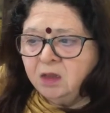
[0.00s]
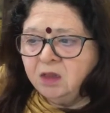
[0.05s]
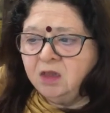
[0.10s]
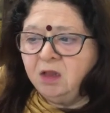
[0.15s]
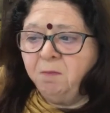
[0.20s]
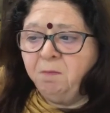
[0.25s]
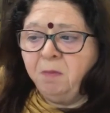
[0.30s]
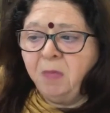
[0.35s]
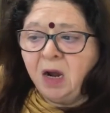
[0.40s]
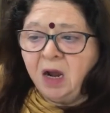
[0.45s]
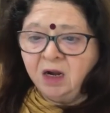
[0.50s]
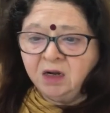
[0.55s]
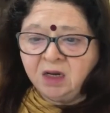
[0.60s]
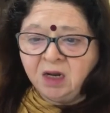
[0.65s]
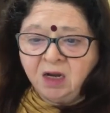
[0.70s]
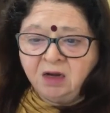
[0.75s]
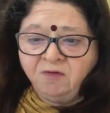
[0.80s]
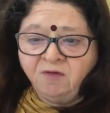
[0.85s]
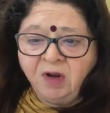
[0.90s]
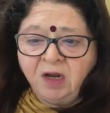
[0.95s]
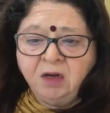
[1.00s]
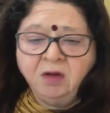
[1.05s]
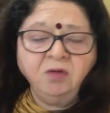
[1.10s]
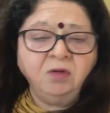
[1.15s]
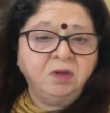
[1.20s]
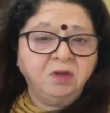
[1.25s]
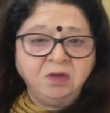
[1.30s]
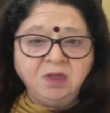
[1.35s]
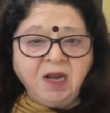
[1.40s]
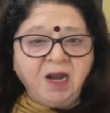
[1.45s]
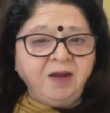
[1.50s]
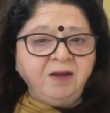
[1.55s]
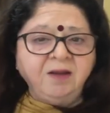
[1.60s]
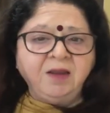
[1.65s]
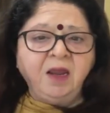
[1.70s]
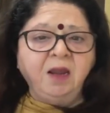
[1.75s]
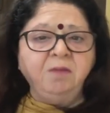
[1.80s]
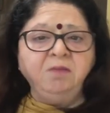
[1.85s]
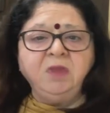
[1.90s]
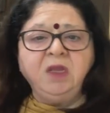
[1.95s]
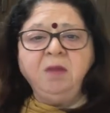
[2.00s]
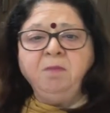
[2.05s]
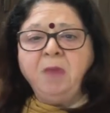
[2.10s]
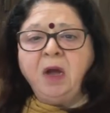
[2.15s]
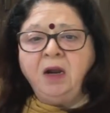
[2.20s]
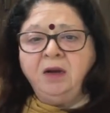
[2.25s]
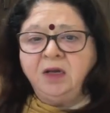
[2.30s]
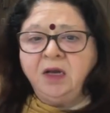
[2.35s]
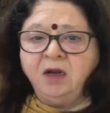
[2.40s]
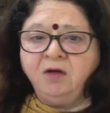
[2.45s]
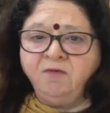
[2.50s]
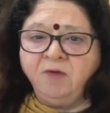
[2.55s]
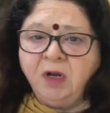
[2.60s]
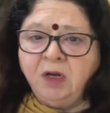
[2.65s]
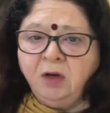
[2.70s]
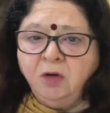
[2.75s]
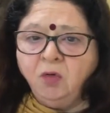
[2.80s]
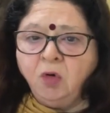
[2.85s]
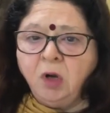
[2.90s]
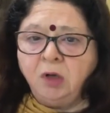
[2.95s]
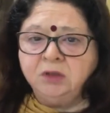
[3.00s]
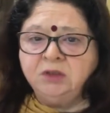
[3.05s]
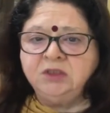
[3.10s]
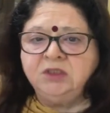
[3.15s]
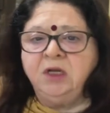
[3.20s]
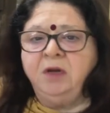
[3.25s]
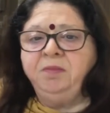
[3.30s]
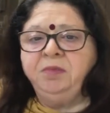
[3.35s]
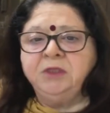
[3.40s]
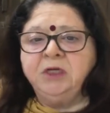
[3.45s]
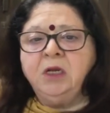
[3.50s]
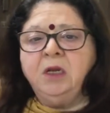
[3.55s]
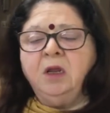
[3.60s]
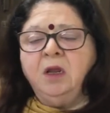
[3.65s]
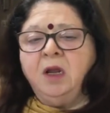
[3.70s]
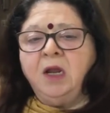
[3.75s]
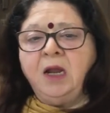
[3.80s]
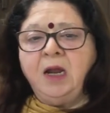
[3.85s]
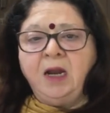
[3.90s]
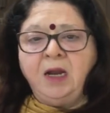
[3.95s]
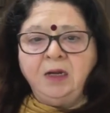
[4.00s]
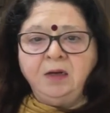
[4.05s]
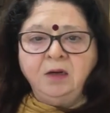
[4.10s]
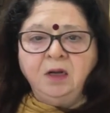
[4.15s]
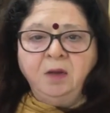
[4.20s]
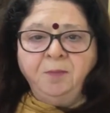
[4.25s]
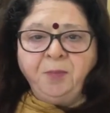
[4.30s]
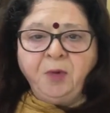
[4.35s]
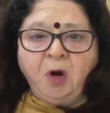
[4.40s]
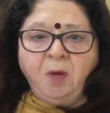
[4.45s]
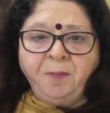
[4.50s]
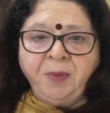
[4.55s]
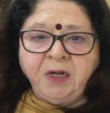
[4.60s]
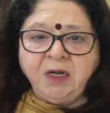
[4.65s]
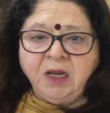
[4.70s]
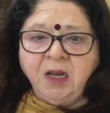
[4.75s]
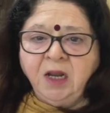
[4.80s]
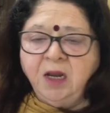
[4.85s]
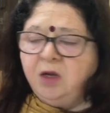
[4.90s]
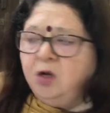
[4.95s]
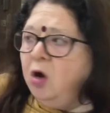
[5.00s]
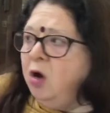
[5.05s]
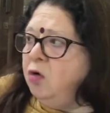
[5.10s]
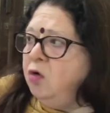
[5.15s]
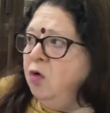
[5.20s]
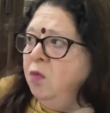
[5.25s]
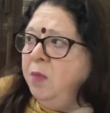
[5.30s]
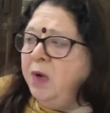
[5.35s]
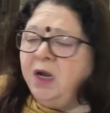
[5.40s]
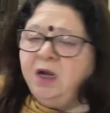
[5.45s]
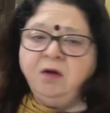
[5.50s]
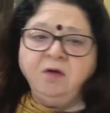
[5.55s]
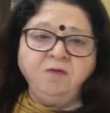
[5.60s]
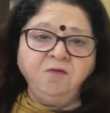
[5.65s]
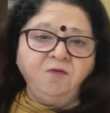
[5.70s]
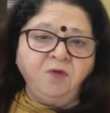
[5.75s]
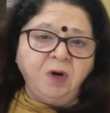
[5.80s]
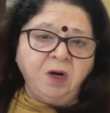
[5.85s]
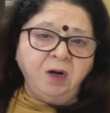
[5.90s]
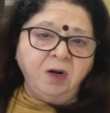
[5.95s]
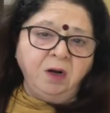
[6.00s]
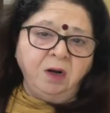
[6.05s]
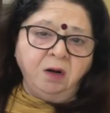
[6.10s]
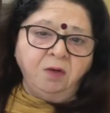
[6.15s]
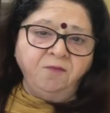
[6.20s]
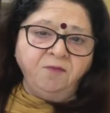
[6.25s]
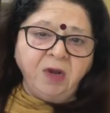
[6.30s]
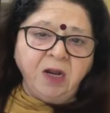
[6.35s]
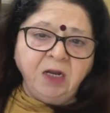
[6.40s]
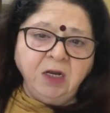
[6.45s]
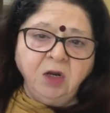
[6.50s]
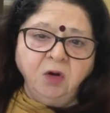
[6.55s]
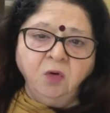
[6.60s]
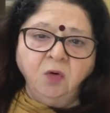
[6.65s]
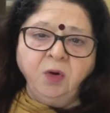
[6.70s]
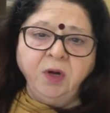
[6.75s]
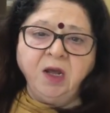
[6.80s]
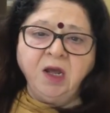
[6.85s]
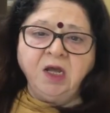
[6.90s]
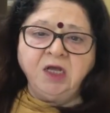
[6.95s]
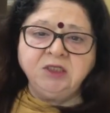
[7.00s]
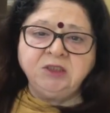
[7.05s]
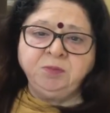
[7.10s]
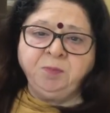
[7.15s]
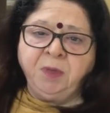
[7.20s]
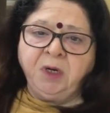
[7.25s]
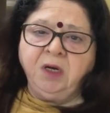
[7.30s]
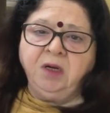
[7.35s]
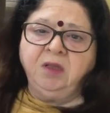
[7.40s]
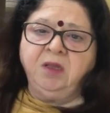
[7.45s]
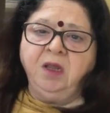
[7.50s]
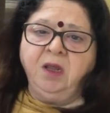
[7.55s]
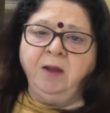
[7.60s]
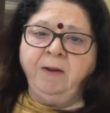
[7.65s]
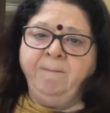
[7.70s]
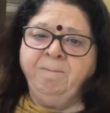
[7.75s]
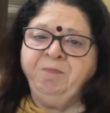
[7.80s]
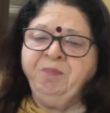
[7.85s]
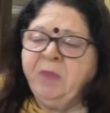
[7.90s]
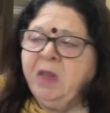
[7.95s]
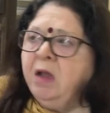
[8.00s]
The market value, then came the market value concept, and the property document were valued as per the